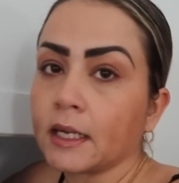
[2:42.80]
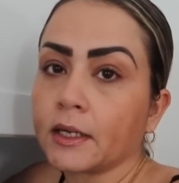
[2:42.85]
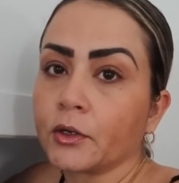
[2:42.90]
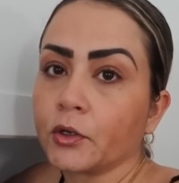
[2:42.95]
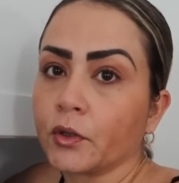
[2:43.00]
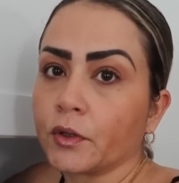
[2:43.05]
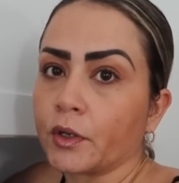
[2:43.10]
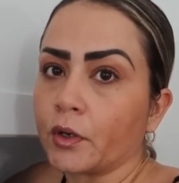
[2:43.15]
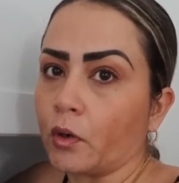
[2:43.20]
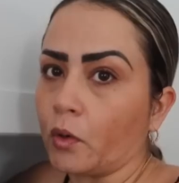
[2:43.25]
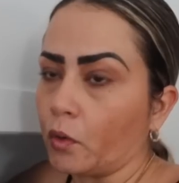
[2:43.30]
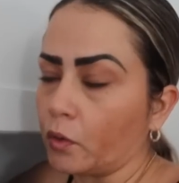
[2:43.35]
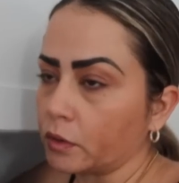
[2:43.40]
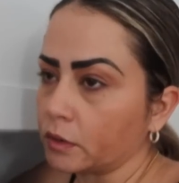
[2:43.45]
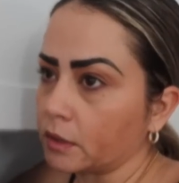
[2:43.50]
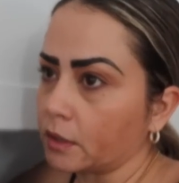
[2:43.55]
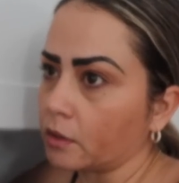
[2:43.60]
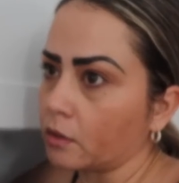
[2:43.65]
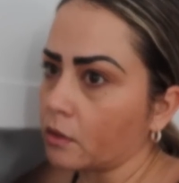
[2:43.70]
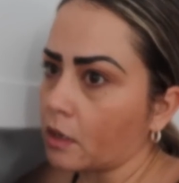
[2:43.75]
another
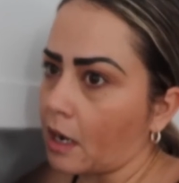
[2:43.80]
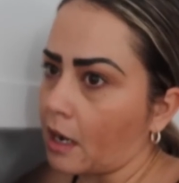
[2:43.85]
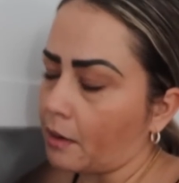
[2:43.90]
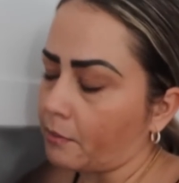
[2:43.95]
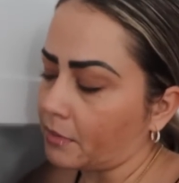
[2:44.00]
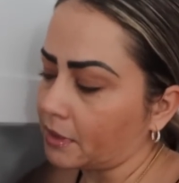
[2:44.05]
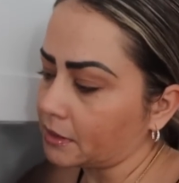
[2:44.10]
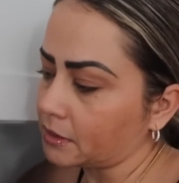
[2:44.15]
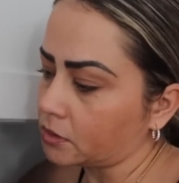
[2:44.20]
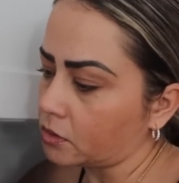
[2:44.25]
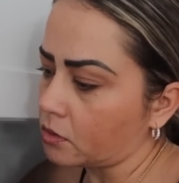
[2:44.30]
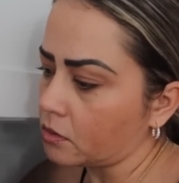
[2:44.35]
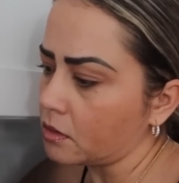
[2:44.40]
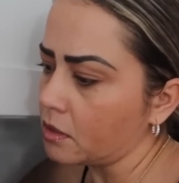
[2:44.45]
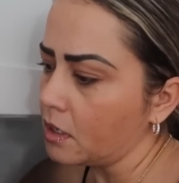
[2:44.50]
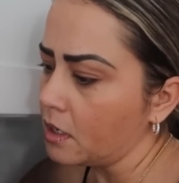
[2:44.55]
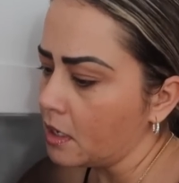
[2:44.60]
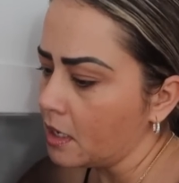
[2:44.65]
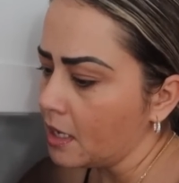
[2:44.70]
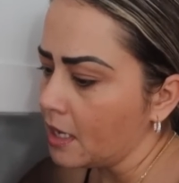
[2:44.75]
order on
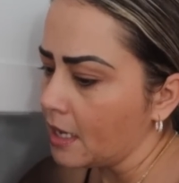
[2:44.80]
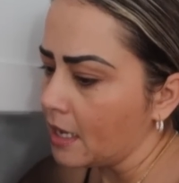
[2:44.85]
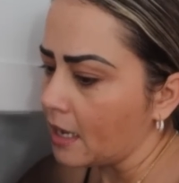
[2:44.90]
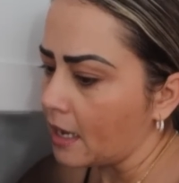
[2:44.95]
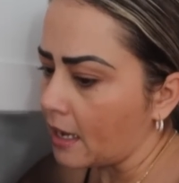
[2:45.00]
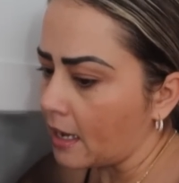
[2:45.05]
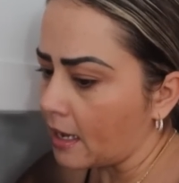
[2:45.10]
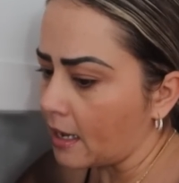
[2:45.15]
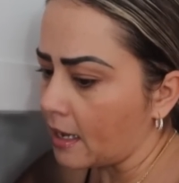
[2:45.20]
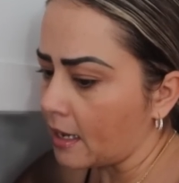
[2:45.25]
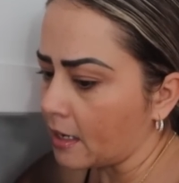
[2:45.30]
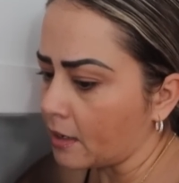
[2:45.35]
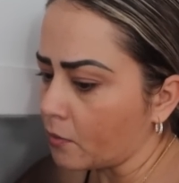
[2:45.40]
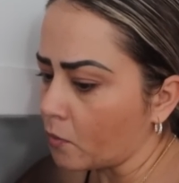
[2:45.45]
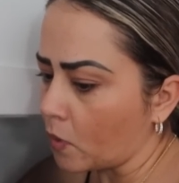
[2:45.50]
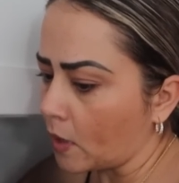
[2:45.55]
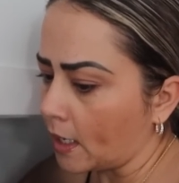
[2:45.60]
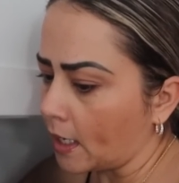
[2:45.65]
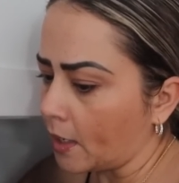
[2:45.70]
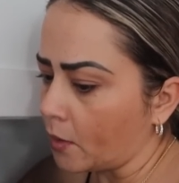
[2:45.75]
Amazon,
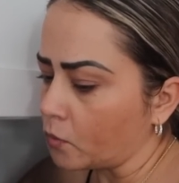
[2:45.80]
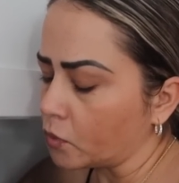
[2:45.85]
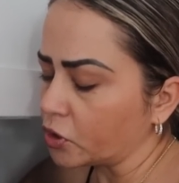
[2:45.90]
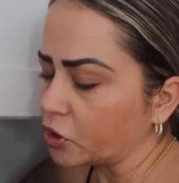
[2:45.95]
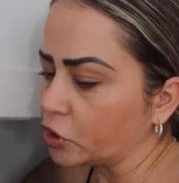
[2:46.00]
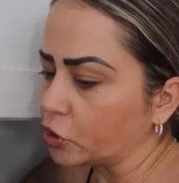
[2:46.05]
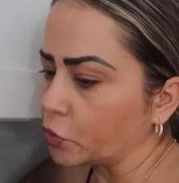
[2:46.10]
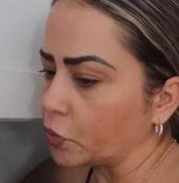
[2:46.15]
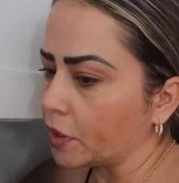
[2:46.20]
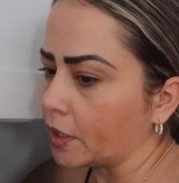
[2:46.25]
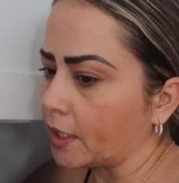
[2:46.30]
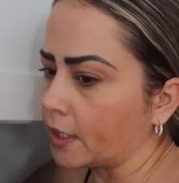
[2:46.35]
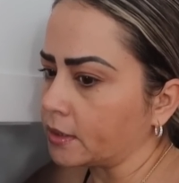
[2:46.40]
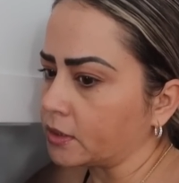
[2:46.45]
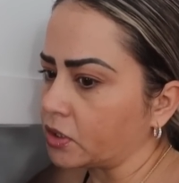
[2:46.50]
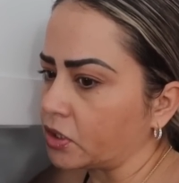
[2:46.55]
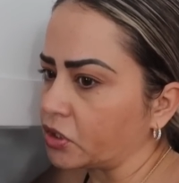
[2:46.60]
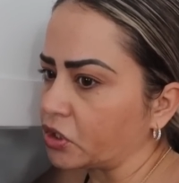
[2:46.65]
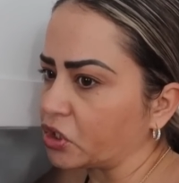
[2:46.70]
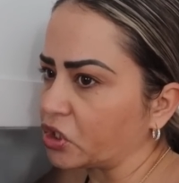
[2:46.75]
and while I was doing
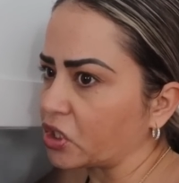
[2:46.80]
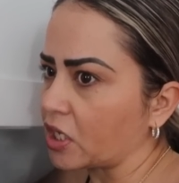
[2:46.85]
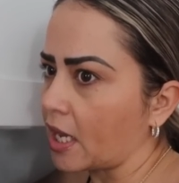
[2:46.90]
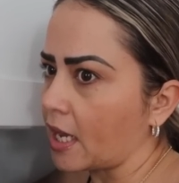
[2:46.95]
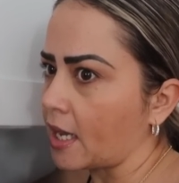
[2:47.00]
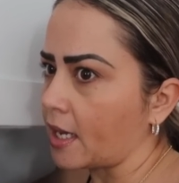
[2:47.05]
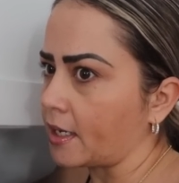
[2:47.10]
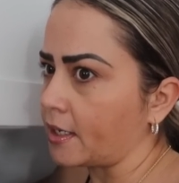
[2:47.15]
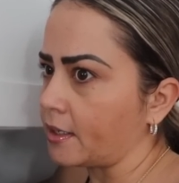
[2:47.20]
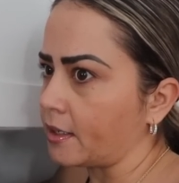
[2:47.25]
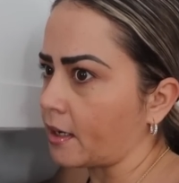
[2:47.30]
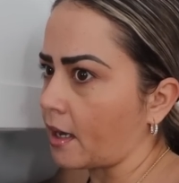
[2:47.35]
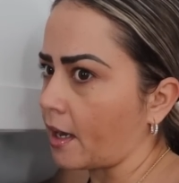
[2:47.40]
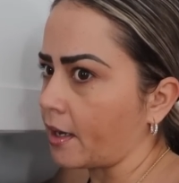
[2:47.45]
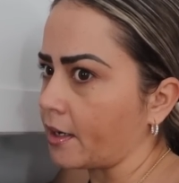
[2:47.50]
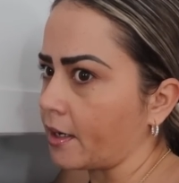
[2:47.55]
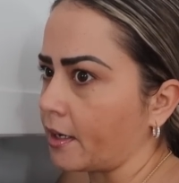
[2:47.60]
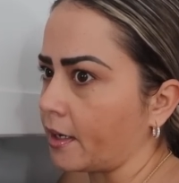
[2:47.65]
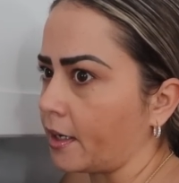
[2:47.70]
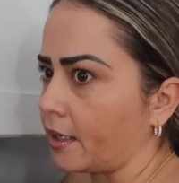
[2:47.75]
exercise,
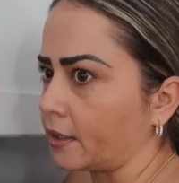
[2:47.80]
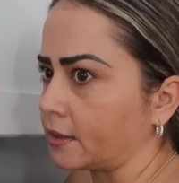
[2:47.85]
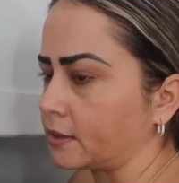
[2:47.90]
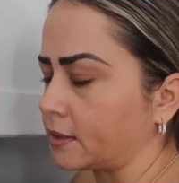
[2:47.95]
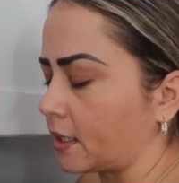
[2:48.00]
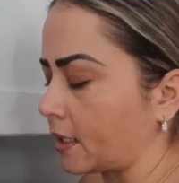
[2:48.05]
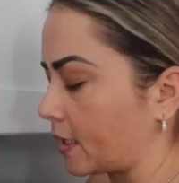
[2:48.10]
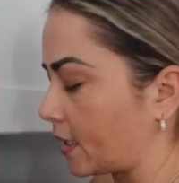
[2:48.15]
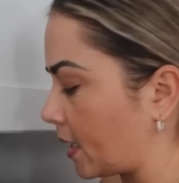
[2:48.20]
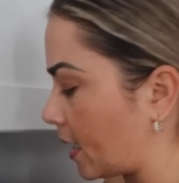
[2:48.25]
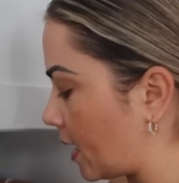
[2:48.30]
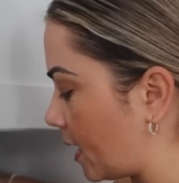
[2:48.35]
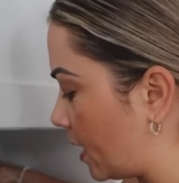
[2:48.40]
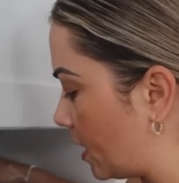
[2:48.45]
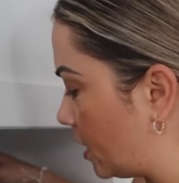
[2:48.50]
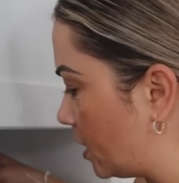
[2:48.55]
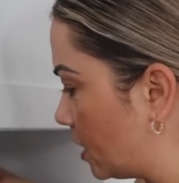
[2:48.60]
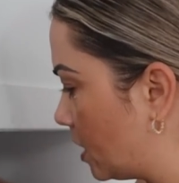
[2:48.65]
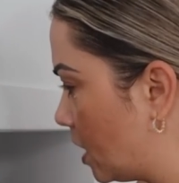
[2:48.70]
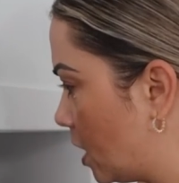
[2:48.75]
I heard the
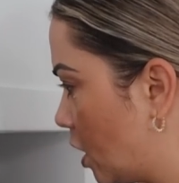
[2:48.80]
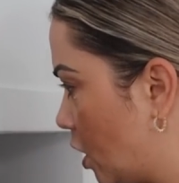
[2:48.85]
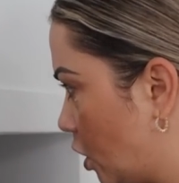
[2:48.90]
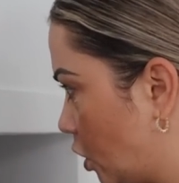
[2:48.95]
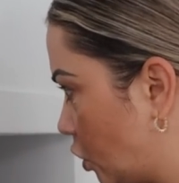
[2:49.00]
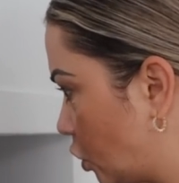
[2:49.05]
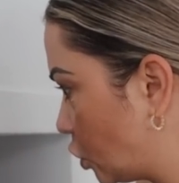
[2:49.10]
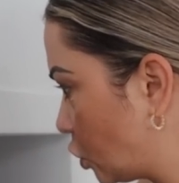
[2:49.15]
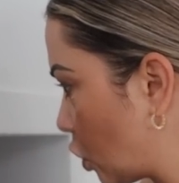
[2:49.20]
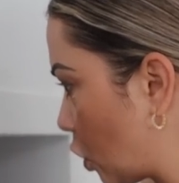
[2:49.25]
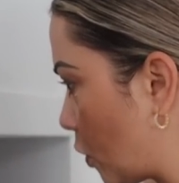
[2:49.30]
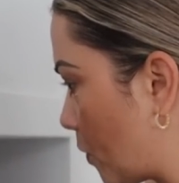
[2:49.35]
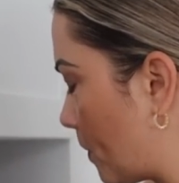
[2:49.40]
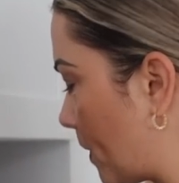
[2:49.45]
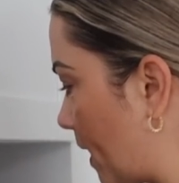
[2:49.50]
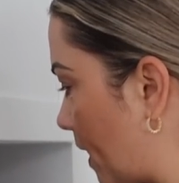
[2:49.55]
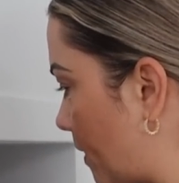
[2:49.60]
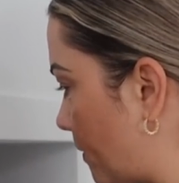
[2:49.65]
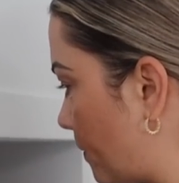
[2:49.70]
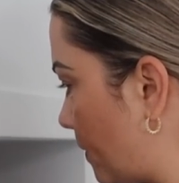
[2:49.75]
gate, so
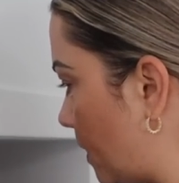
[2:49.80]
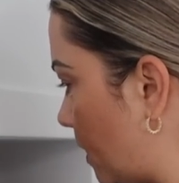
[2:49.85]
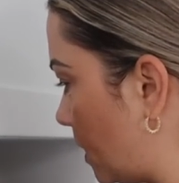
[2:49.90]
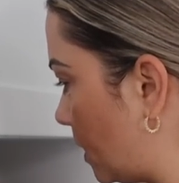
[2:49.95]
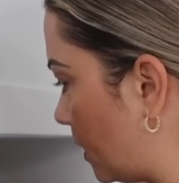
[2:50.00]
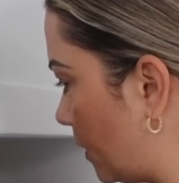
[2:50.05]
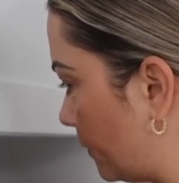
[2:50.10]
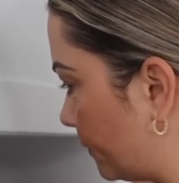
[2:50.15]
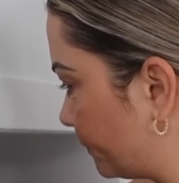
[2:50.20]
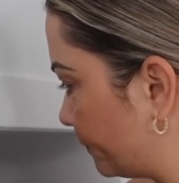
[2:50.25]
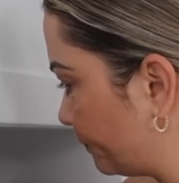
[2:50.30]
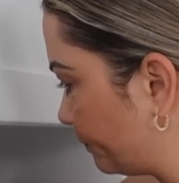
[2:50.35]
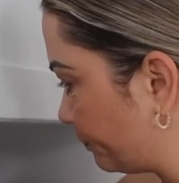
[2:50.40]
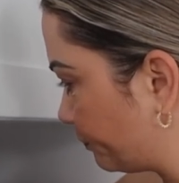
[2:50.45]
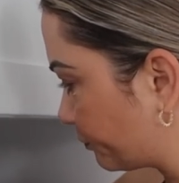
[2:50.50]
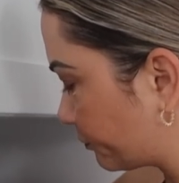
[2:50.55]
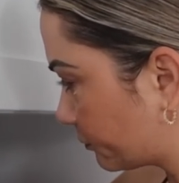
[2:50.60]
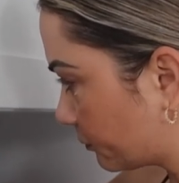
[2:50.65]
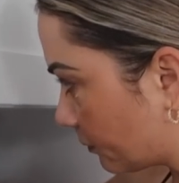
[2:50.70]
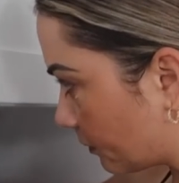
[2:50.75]
maybe
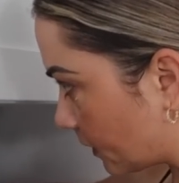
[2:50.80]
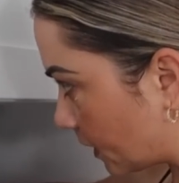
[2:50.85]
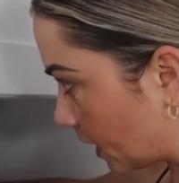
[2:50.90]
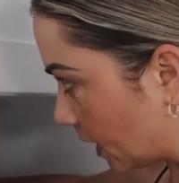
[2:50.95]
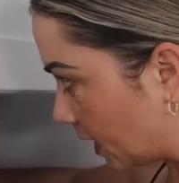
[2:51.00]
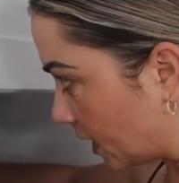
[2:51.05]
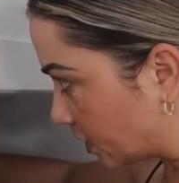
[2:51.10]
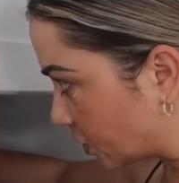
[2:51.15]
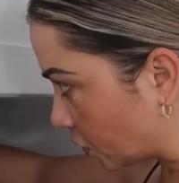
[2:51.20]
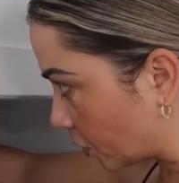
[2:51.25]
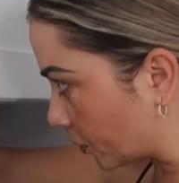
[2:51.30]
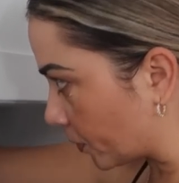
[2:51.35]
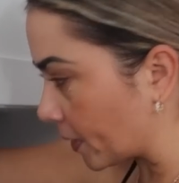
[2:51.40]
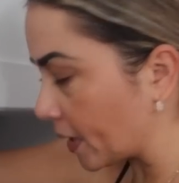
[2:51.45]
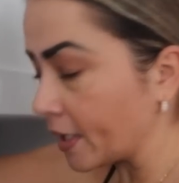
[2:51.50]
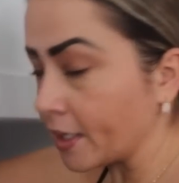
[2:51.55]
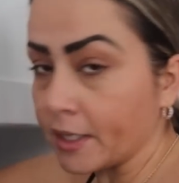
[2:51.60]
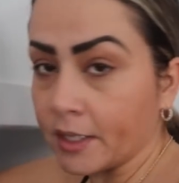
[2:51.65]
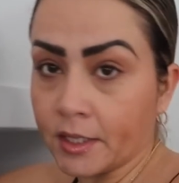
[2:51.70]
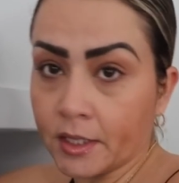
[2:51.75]
it's
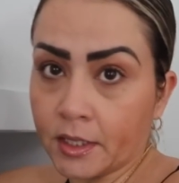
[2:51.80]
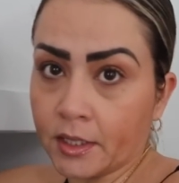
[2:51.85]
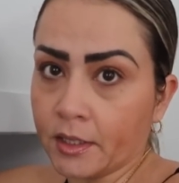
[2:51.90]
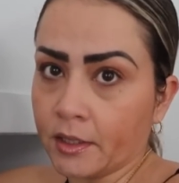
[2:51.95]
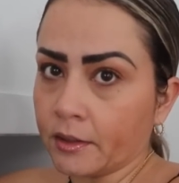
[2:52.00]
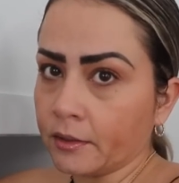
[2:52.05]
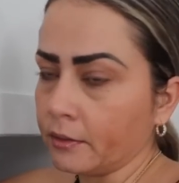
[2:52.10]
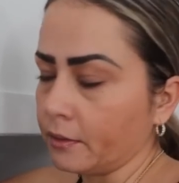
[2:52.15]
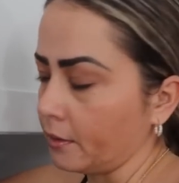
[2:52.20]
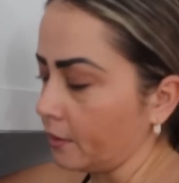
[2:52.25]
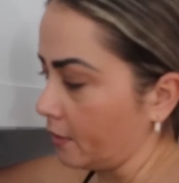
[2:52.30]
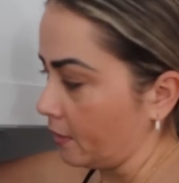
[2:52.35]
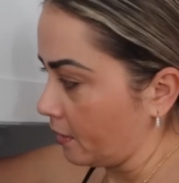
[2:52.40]
already here.